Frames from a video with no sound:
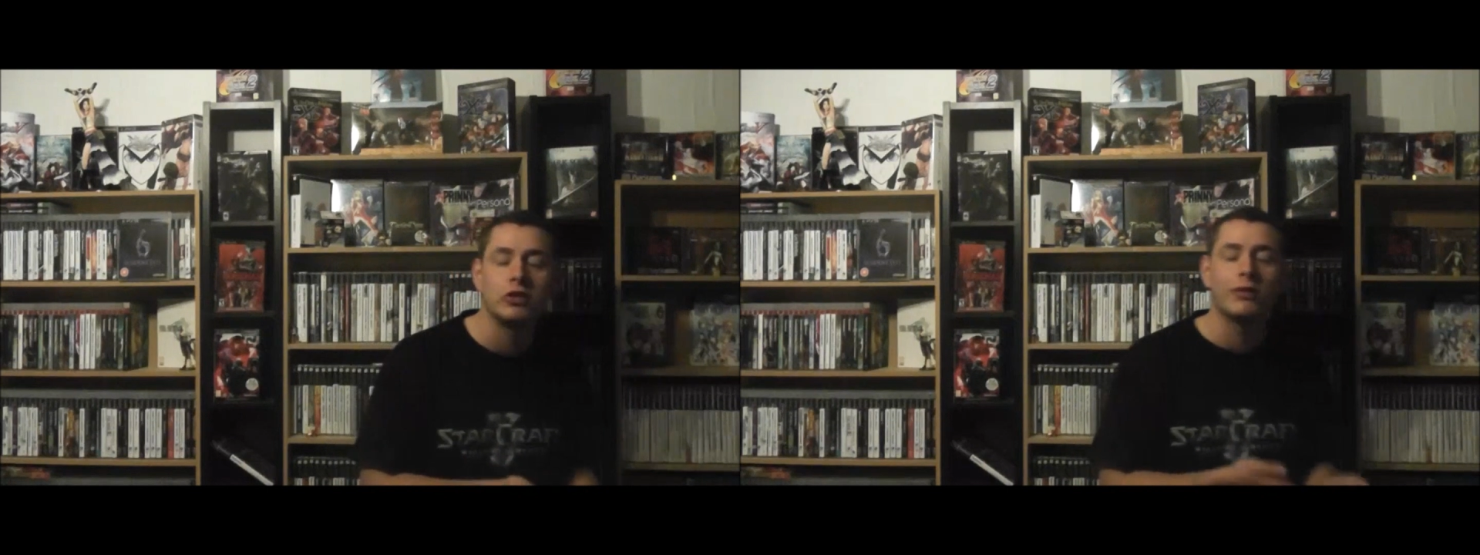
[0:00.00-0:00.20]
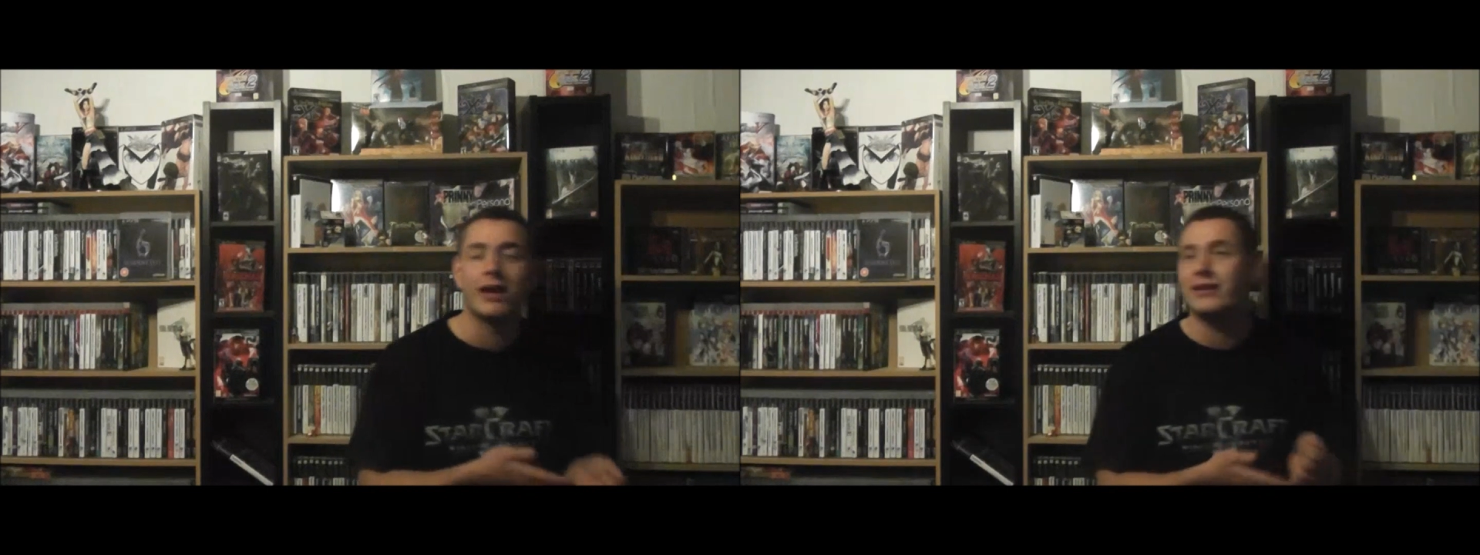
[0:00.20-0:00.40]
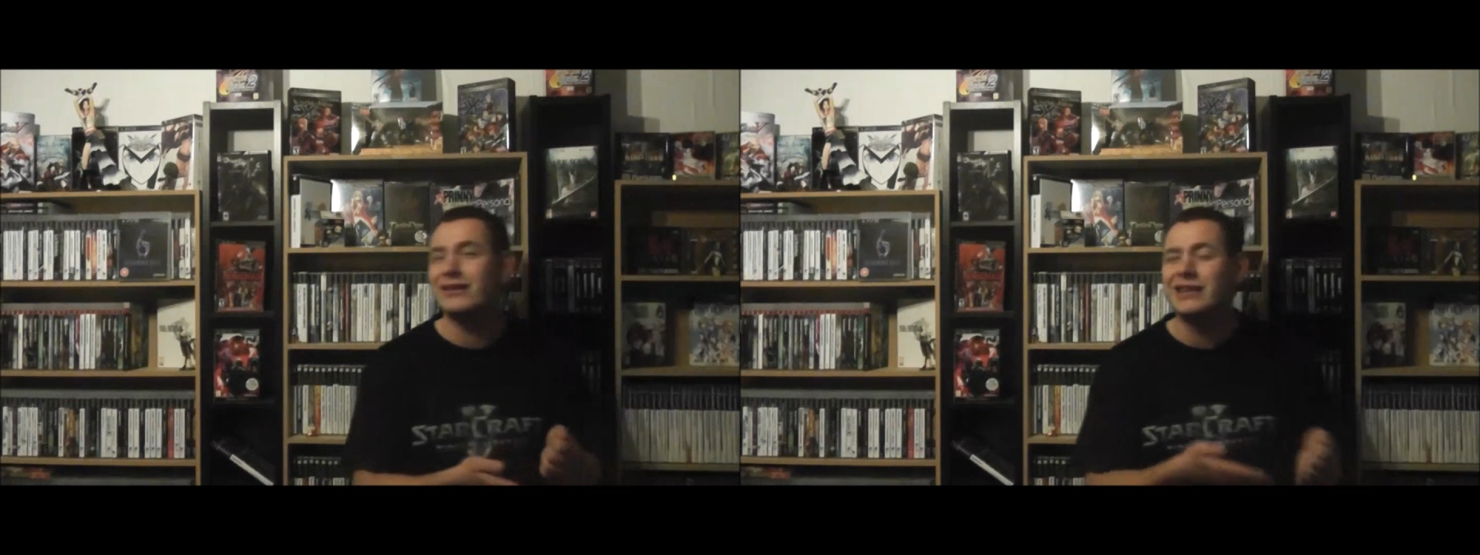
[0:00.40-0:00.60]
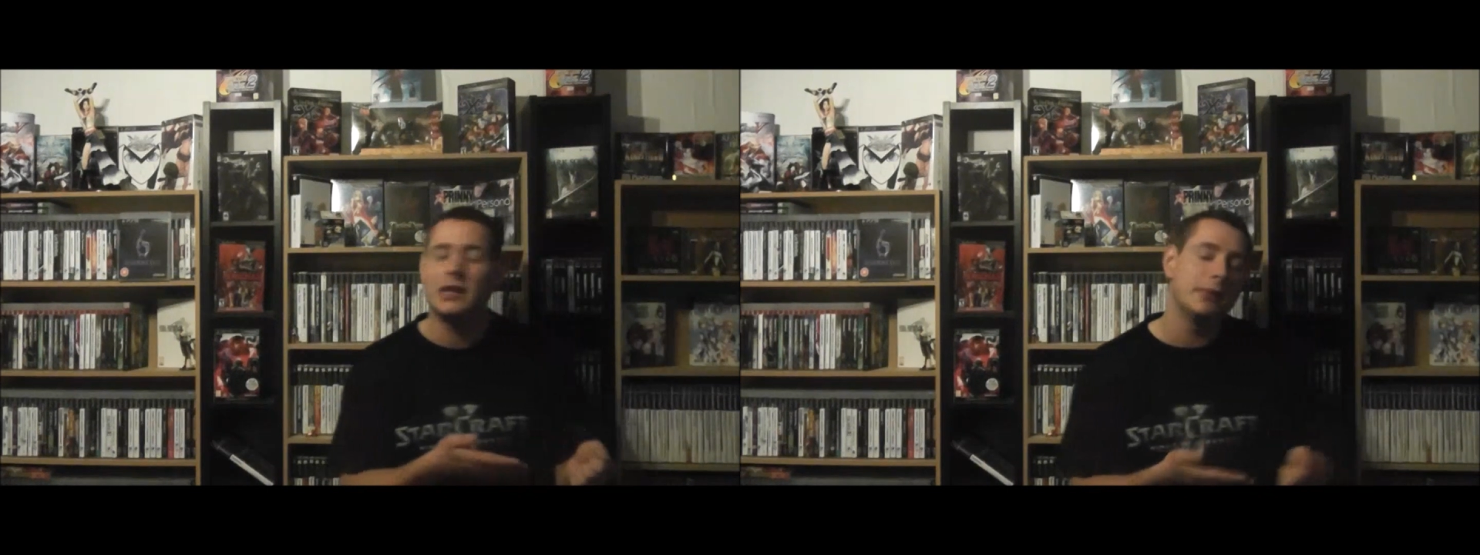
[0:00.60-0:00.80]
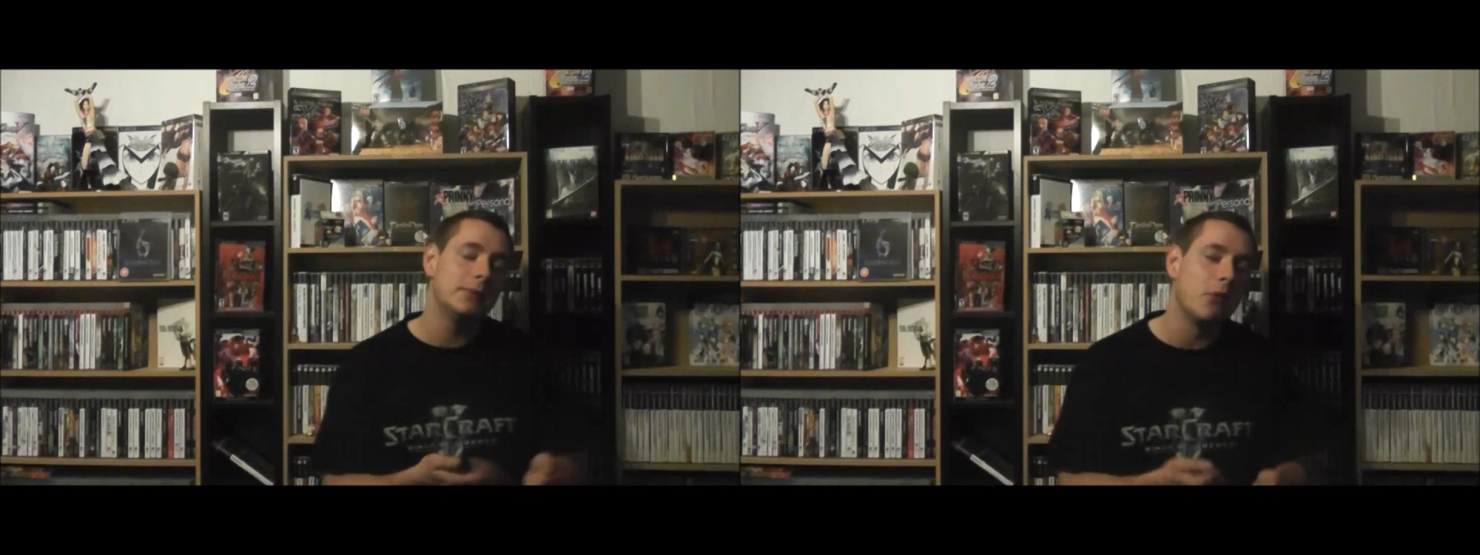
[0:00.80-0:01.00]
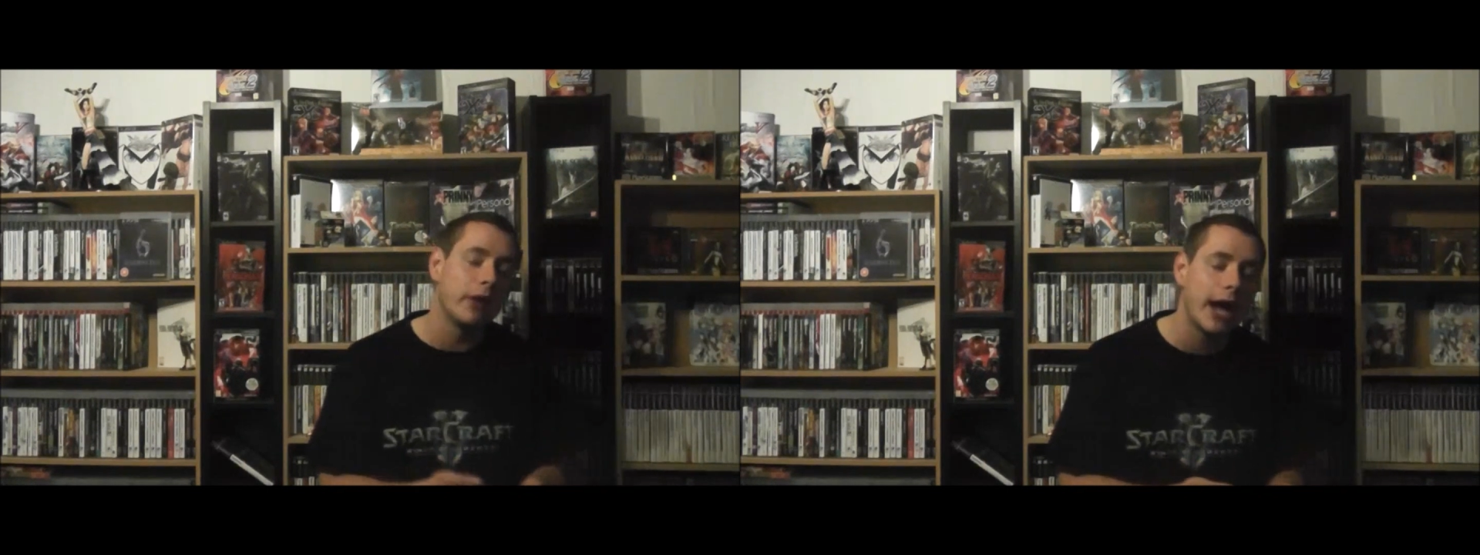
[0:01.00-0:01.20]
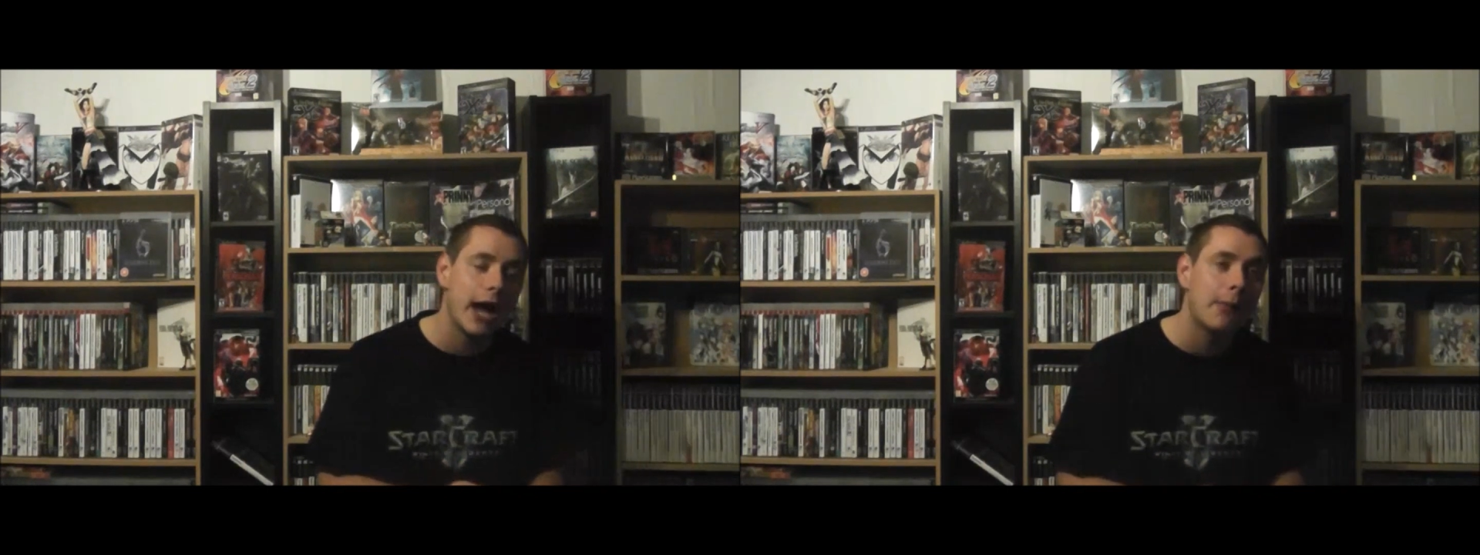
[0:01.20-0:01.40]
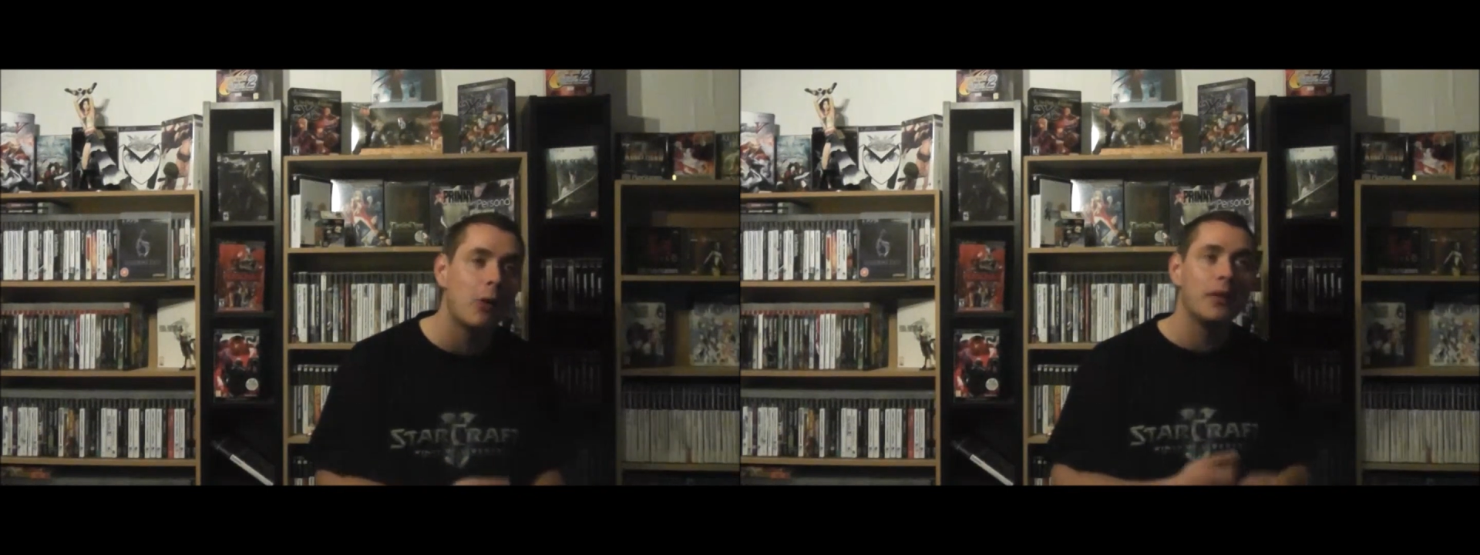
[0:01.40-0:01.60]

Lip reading: you get a little bit more ammo,